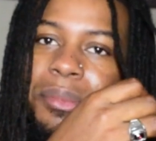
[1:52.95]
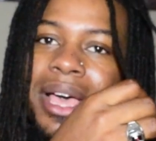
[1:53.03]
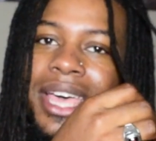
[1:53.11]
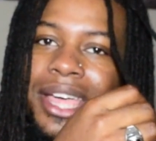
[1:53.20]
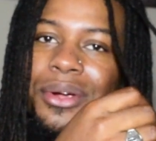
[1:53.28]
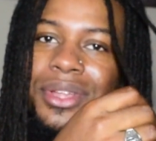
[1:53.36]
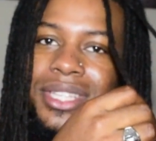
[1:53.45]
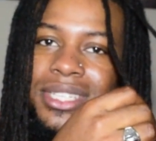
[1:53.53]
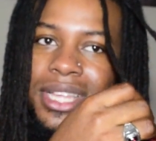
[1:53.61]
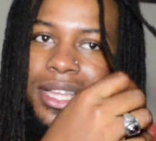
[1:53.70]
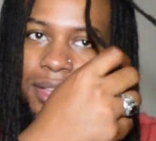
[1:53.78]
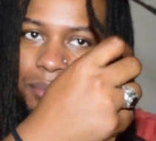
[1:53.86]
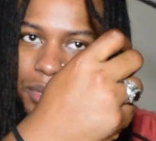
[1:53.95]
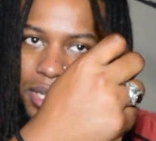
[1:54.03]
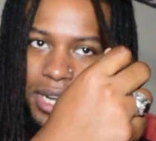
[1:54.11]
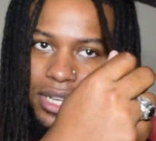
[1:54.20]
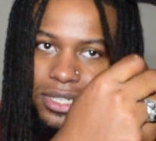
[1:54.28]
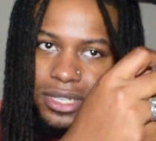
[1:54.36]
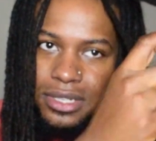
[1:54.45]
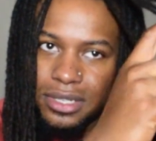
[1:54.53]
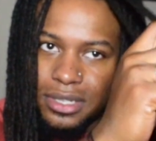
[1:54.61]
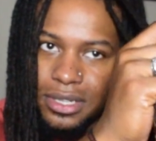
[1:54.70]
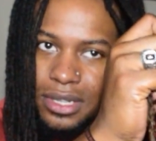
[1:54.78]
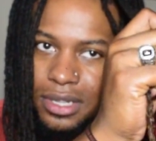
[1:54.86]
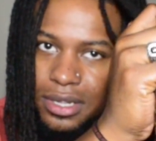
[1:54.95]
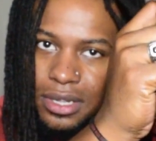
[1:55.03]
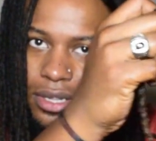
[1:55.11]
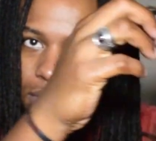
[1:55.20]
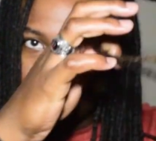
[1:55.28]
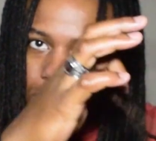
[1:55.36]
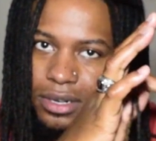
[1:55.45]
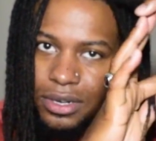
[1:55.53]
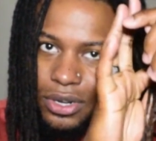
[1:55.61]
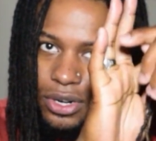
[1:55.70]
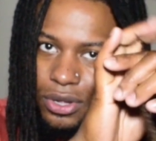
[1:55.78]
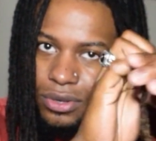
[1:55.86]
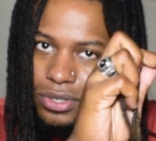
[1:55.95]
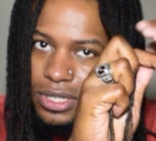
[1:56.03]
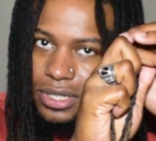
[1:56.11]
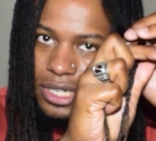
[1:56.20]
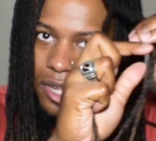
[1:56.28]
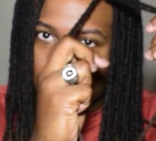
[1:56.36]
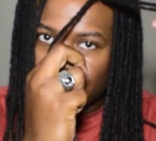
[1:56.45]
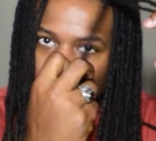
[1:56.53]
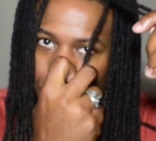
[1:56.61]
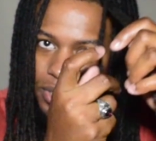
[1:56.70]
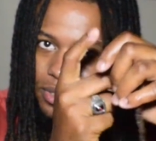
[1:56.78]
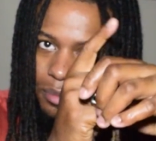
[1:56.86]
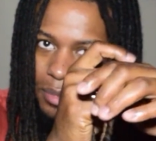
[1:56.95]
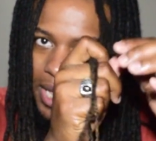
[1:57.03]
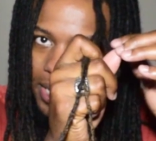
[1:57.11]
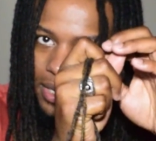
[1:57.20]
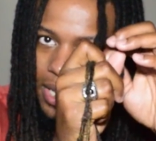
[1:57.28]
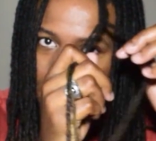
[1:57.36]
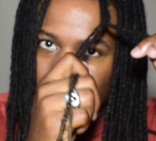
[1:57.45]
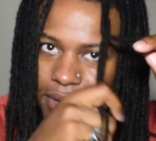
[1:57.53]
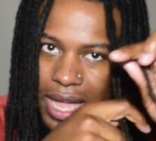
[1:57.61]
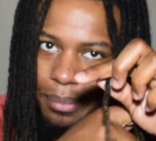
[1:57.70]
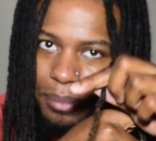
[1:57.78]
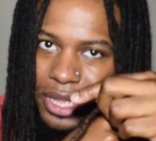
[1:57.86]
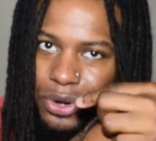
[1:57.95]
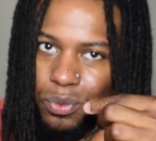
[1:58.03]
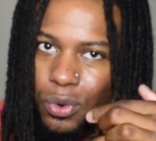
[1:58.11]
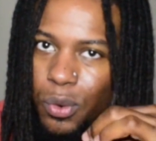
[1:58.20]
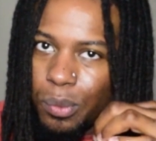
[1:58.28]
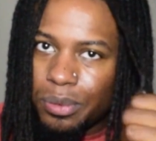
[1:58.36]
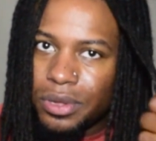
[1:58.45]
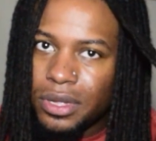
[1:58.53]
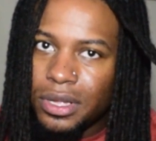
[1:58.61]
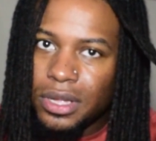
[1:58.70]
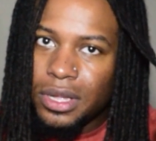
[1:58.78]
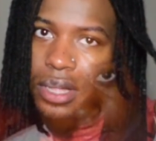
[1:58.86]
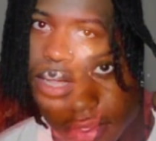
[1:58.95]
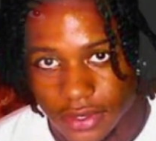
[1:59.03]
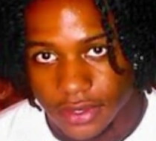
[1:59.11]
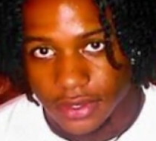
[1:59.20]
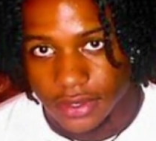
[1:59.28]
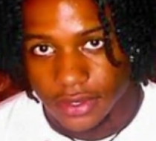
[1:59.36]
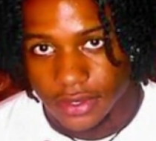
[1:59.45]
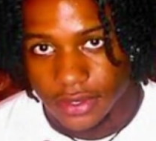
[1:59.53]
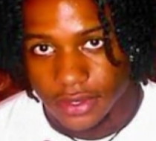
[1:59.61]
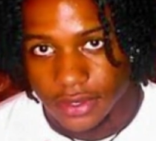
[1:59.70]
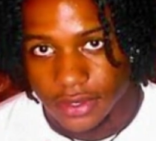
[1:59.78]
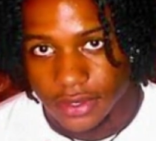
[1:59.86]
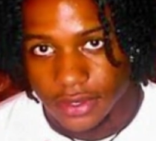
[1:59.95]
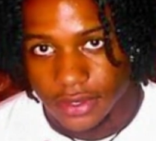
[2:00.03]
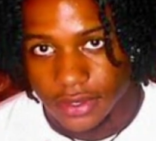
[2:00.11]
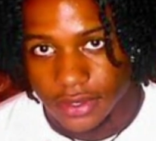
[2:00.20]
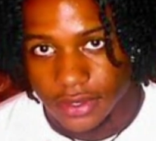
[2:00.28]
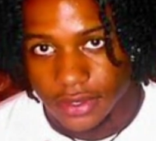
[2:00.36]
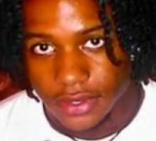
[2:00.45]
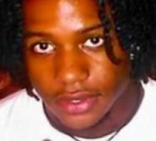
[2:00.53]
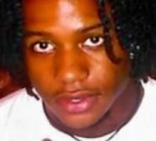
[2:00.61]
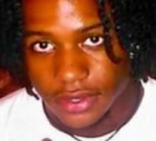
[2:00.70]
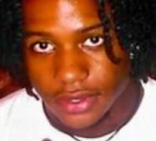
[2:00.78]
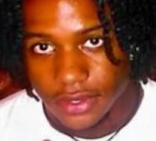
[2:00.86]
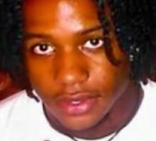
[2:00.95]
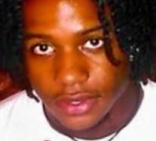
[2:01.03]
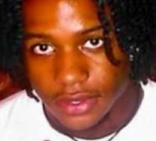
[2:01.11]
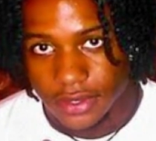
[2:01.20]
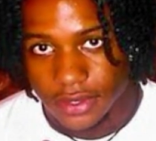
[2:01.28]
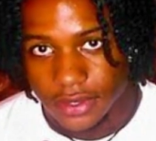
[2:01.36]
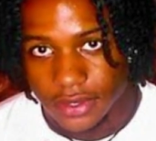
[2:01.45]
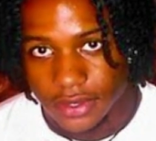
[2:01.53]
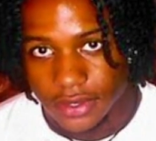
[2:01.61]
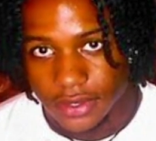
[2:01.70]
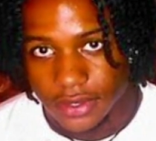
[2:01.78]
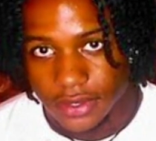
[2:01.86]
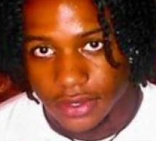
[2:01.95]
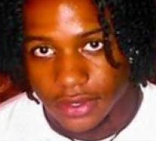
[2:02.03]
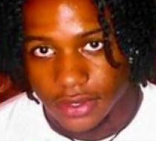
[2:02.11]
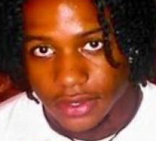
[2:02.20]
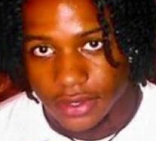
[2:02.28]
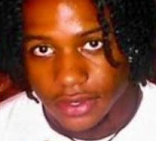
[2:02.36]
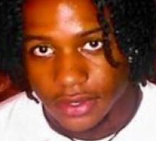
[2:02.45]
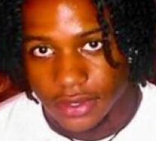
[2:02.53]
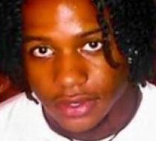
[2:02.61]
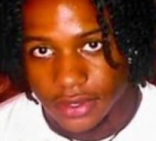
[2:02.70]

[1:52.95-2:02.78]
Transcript: of my hair at the time and I just, you know, just double twist them like that, like made a rope. And that's like a stronger grip, especially if you got good hair, you know,